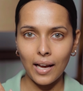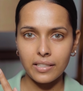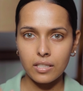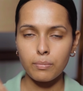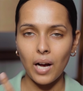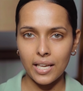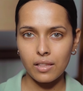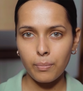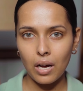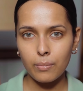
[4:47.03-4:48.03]
I did buy
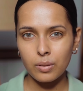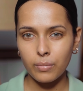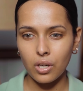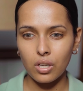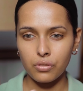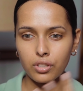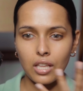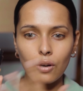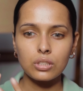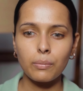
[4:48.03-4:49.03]
the pump because
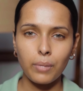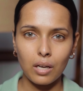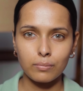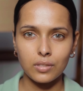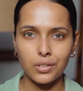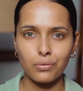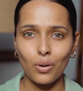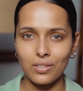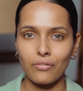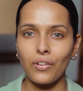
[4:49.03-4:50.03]
without the pump, this
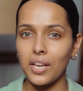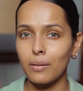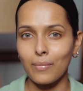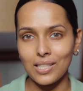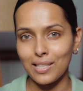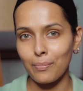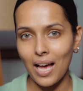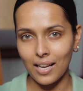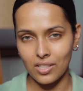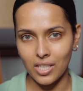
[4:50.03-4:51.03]
was a very messy
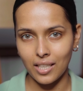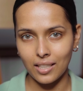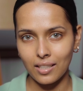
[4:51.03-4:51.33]
packaging.